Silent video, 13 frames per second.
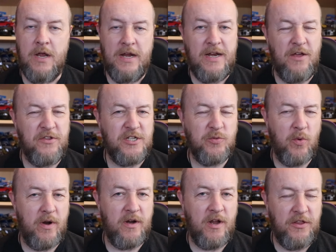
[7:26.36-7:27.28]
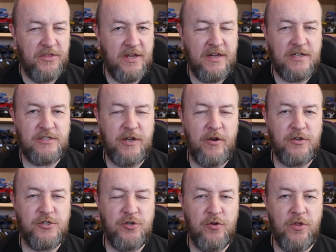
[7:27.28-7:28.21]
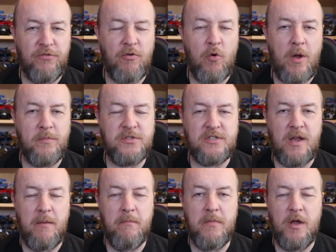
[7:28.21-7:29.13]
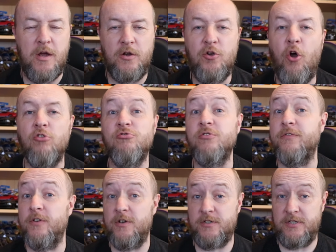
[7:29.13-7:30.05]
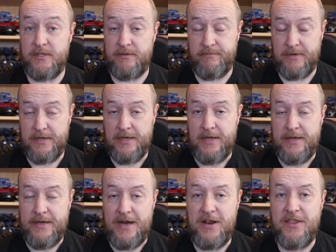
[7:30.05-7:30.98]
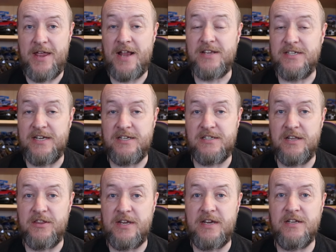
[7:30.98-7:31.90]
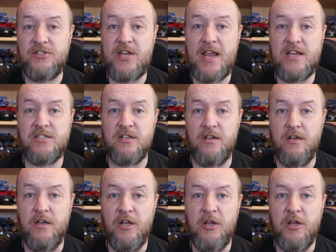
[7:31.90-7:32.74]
Now this one I think is going to throw up some controversy, and that is the Tesla